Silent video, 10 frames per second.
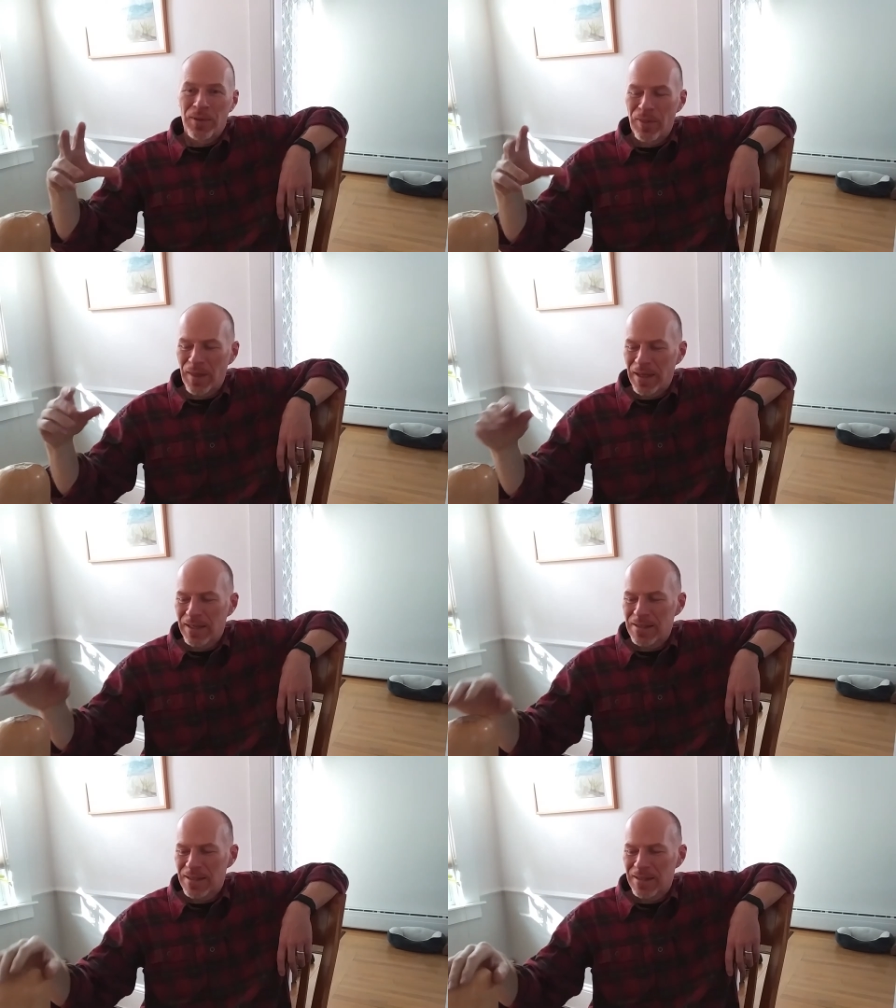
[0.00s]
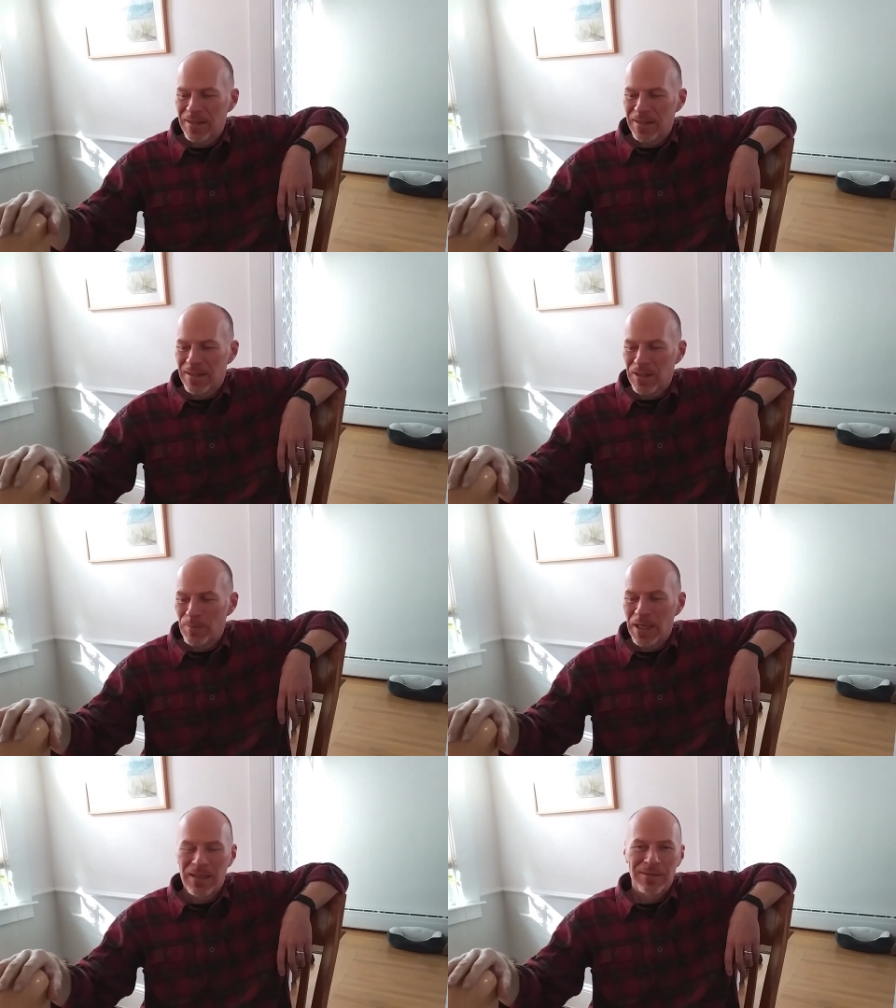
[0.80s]
that you
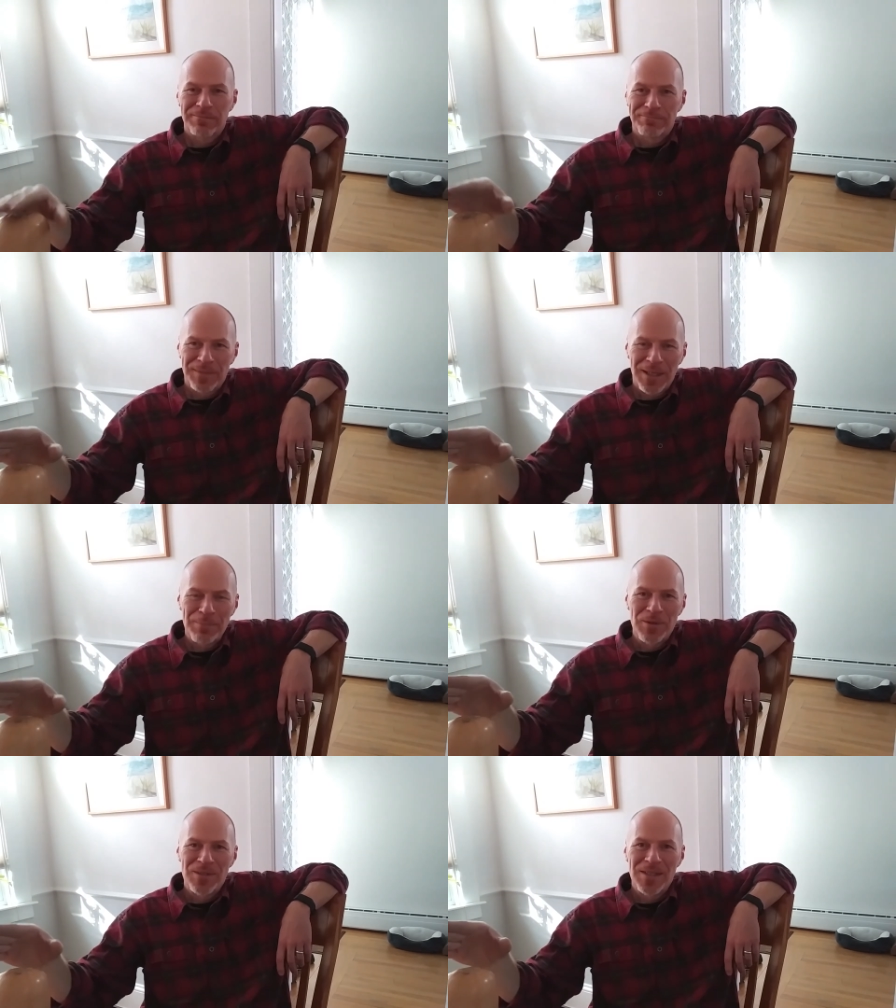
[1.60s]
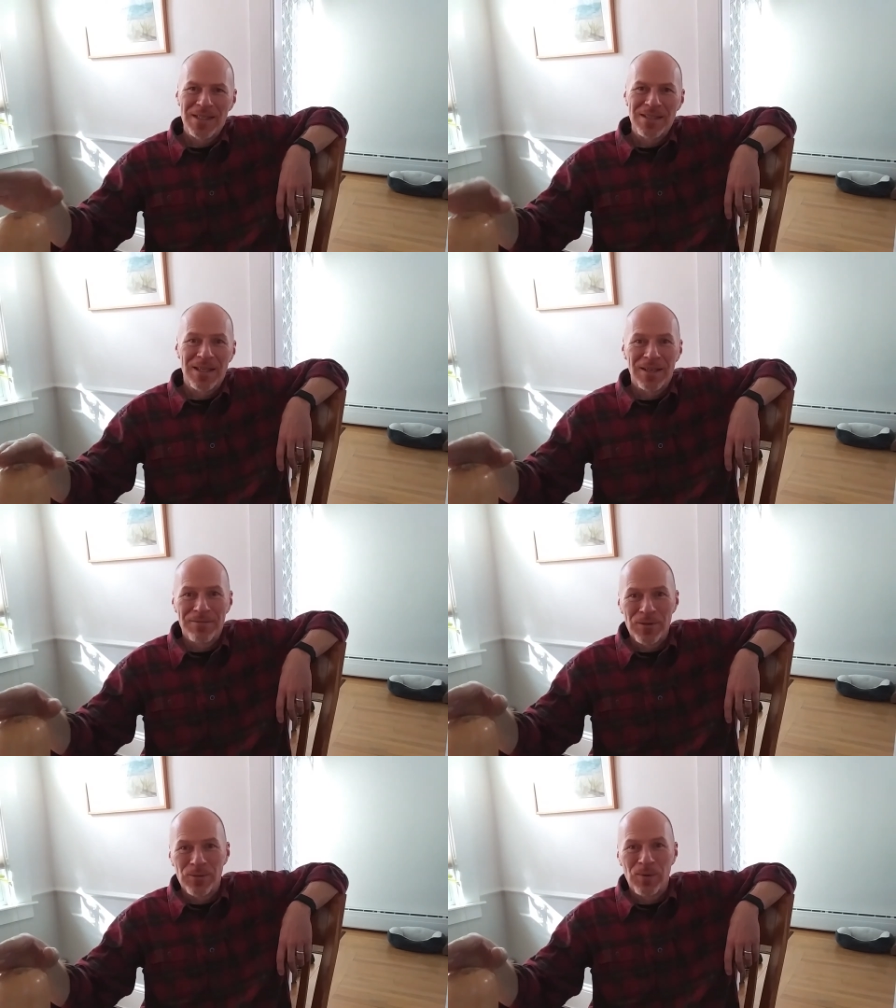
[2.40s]
make to keep your seeds. And if
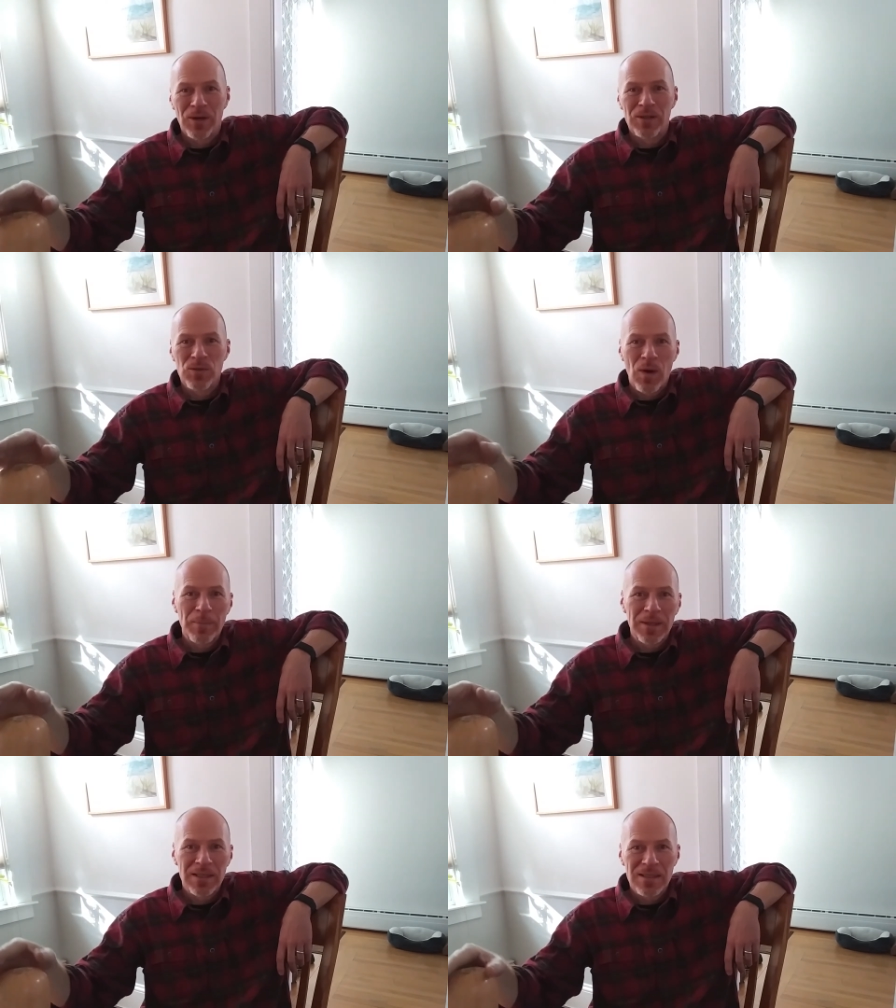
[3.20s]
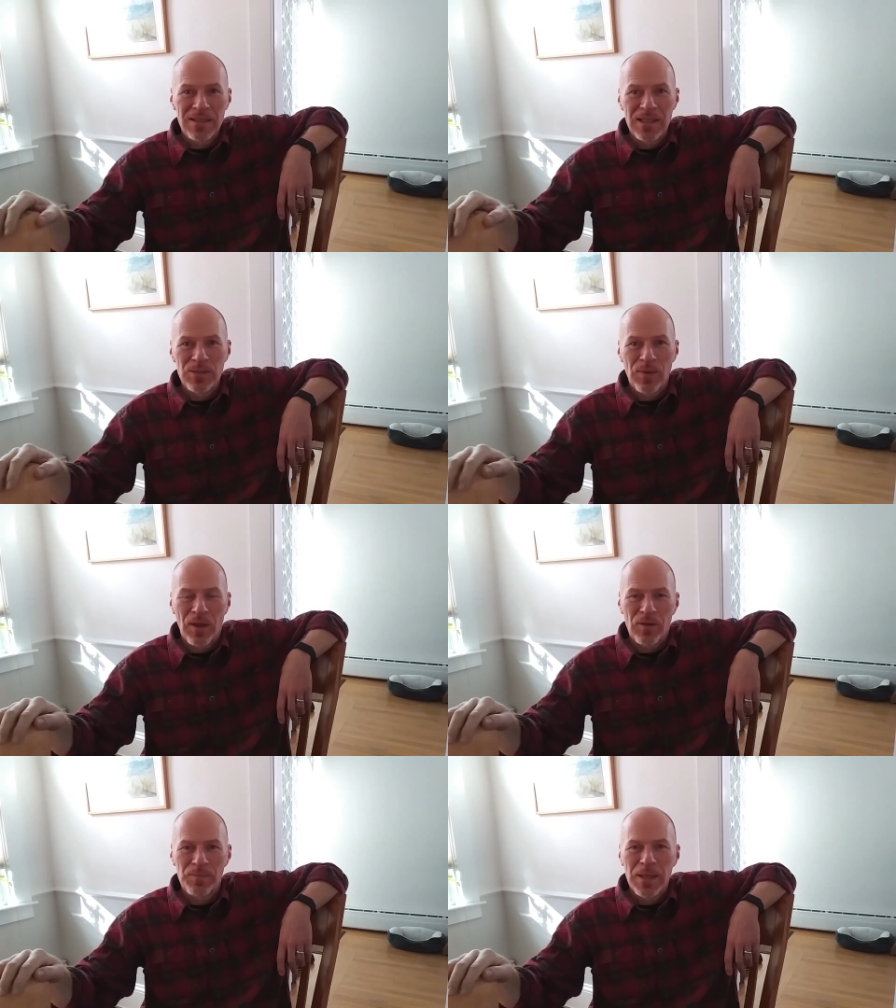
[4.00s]
you are swapping these seeds with
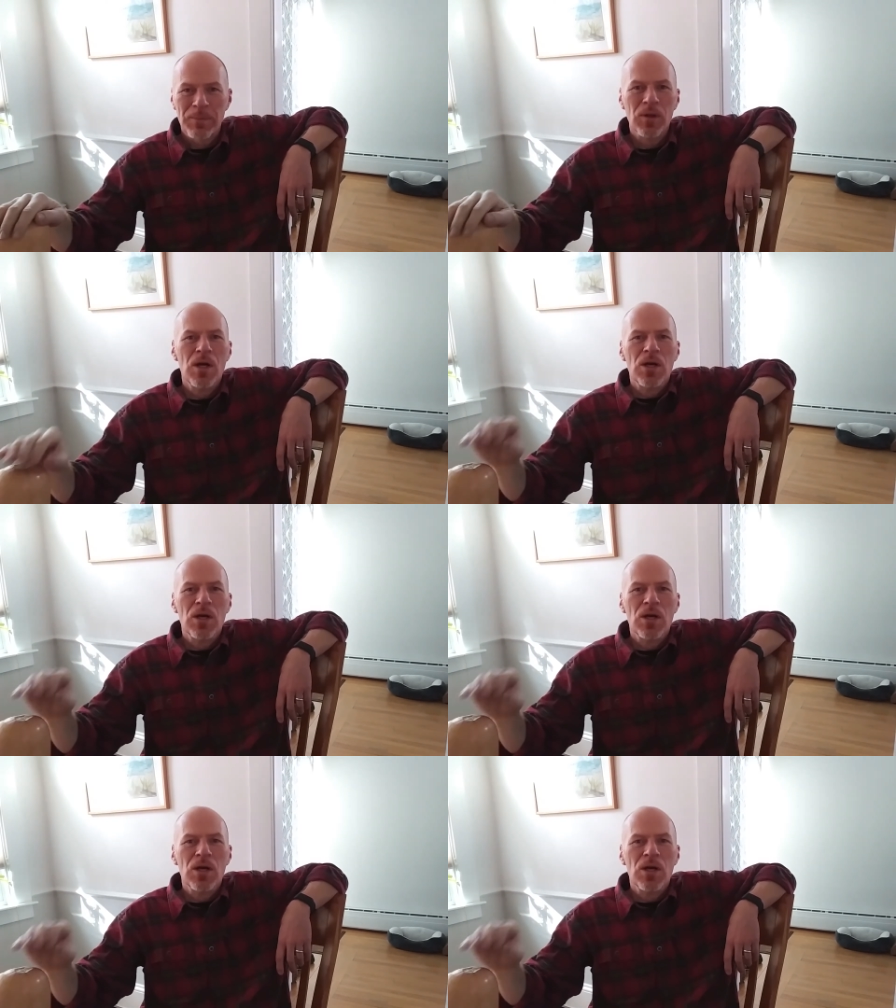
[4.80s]
other people,